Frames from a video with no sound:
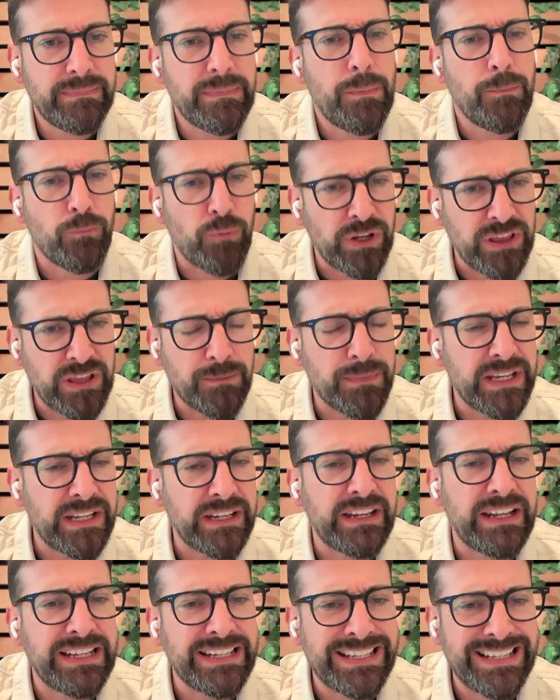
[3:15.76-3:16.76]
Bring them
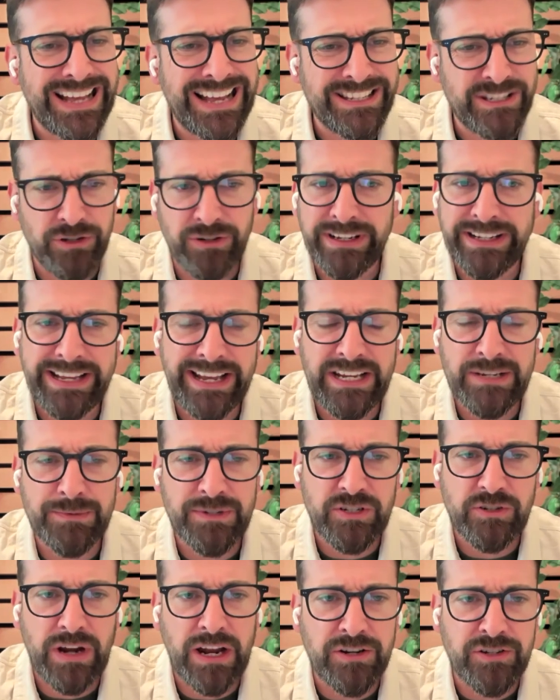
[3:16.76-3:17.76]
in as your engagement
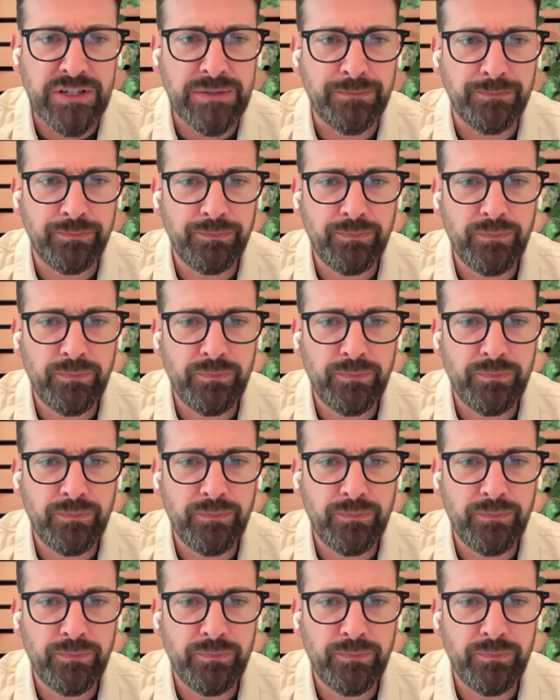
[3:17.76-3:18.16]
strategy.